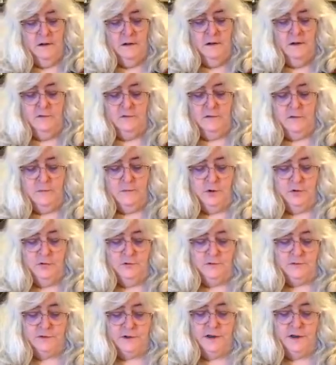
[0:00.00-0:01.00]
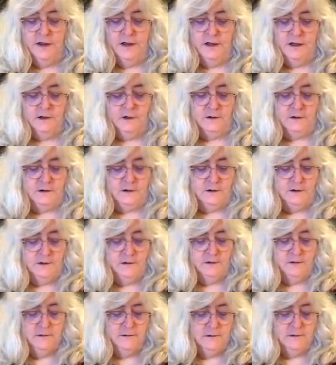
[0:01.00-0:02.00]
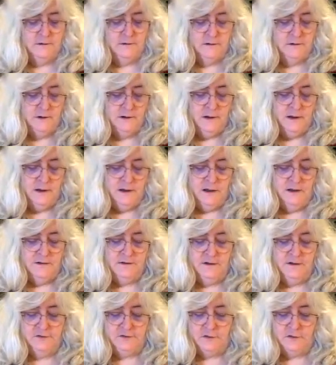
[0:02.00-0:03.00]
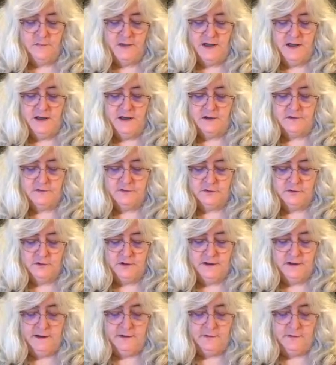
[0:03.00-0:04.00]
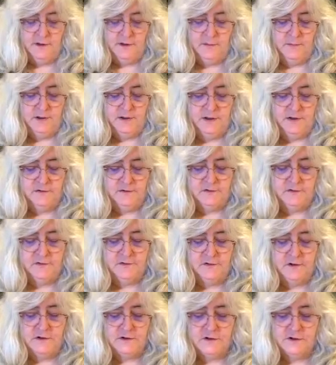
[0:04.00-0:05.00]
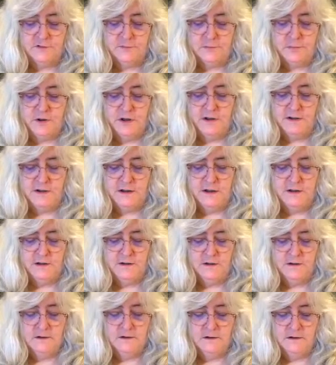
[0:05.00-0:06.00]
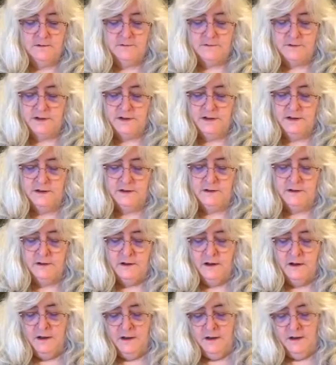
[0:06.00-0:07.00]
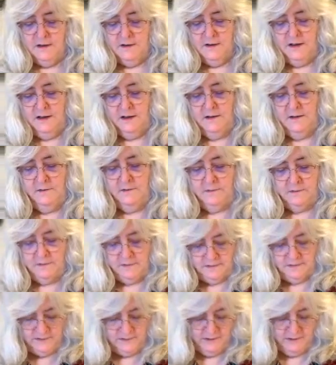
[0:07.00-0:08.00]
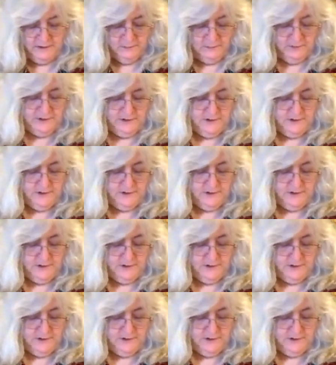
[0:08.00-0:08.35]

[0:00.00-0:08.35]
from over here. And these are my extra layering pieces I just brought in over here. Now, when I